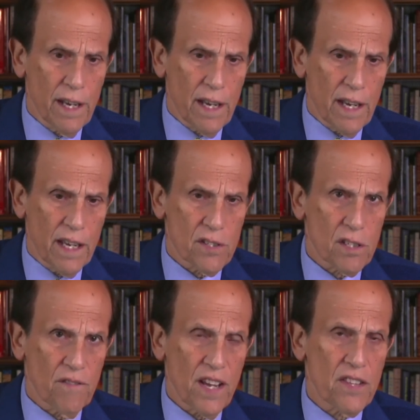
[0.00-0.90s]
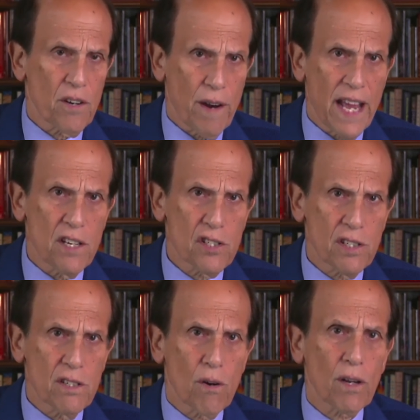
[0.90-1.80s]
is of either
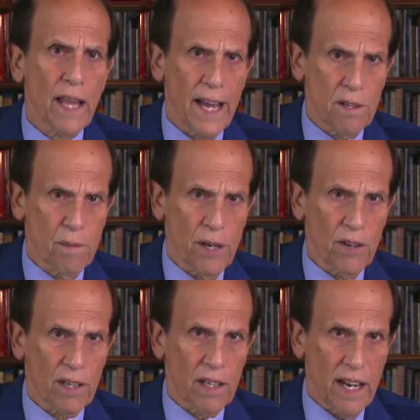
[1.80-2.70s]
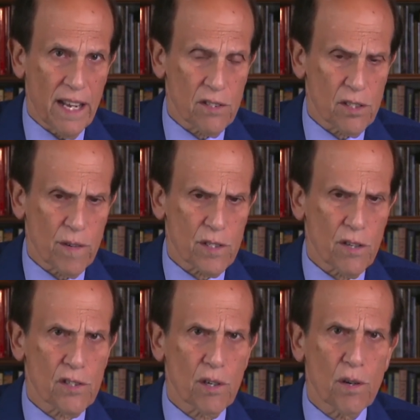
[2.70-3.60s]
Asian or Latin American ancestry.
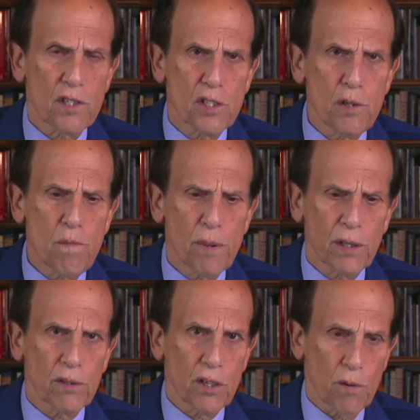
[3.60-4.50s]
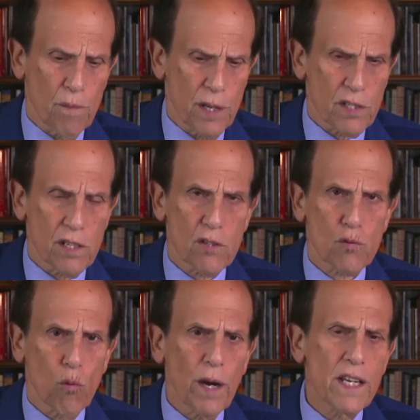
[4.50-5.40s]
So as you built your business,
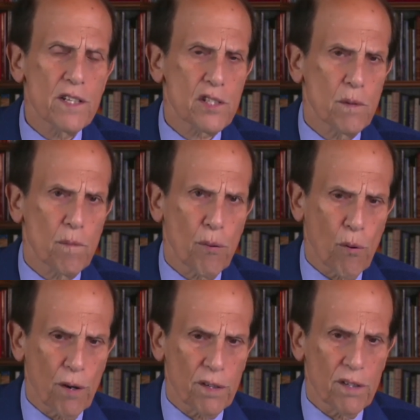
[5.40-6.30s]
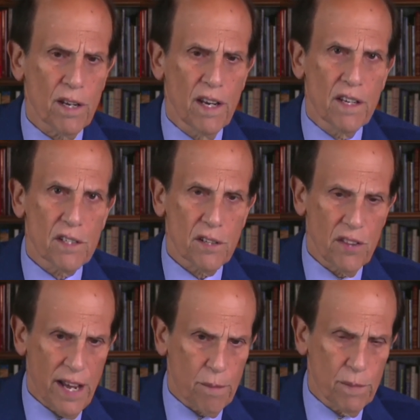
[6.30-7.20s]
what is important to
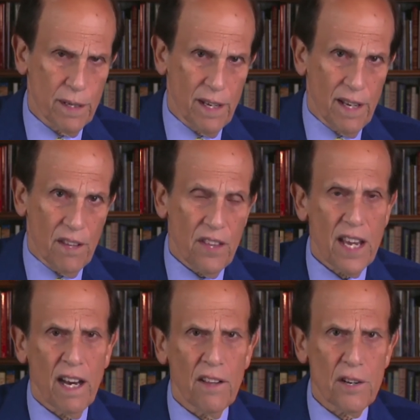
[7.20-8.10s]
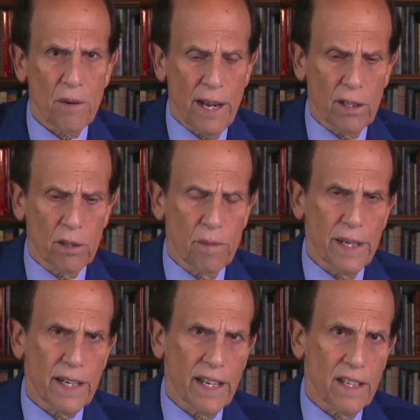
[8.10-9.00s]
them? The other
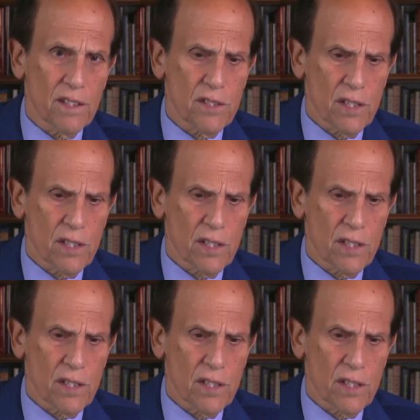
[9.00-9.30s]
element is